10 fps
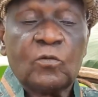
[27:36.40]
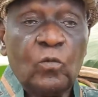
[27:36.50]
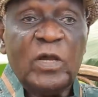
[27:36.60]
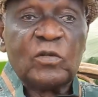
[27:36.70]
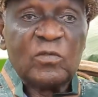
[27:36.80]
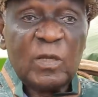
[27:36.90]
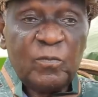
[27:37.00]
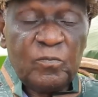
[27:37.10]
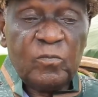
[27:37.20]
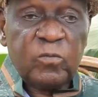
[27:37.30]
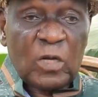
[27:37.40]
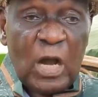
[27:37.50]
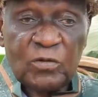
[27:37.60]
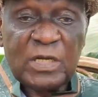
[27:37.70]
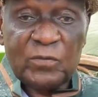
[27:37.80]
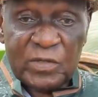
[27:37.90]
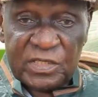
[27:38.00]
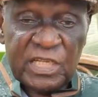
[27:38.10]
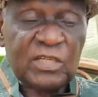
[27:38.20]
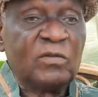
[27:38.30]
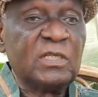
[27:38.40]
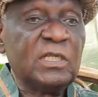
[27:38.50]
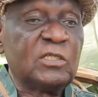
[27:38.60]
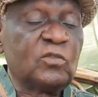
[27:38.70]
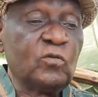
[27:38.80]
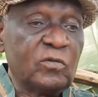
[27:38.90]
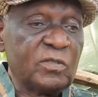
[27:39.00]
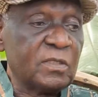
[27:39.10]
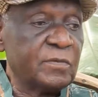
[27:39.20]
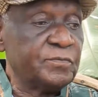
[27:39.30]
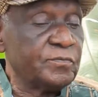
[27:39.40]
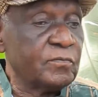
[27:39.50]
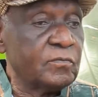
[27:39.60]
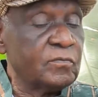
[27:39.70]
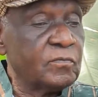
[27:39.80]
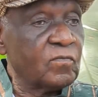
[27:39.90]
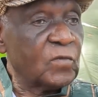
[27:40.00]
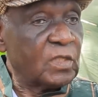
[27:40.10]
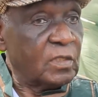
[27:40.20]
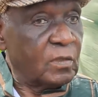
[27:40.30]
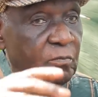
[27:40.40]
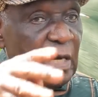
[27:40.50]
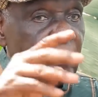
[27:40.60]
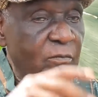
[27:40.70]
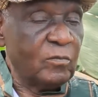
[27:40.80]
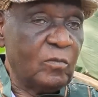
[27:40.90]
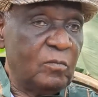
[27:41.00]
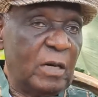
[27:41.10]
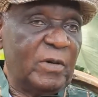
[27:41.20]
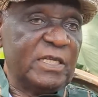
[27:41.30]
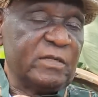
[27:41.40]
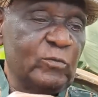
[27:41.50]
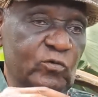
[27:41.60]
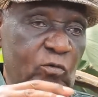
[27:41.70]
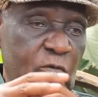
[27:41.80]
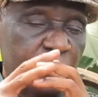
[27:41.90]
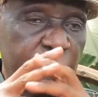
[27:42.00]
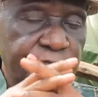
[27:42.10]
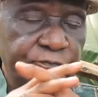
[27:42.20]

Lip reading: We went to the counter and we sat on the stools. Barman is a Muzungu.